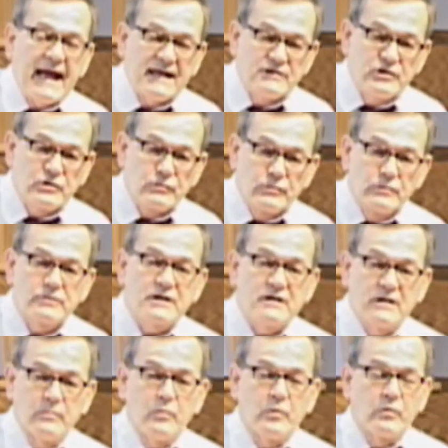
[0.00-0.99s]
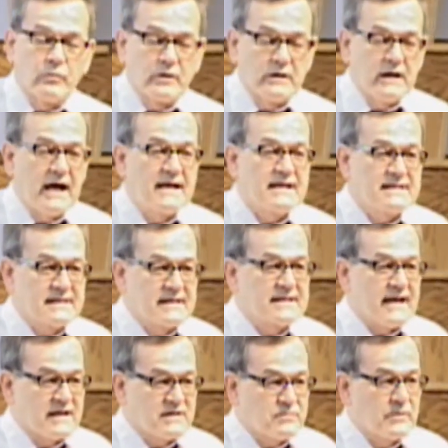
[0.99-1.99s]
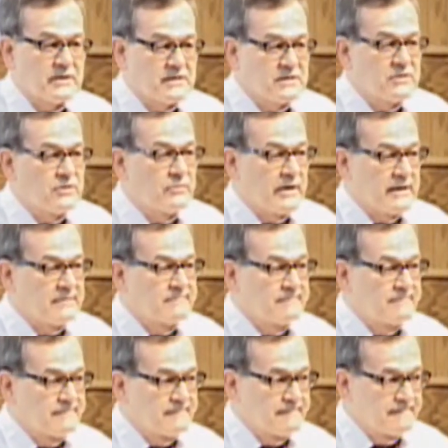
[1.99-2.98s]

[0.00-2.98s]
and Jerusalem will realize that that's what he's doing.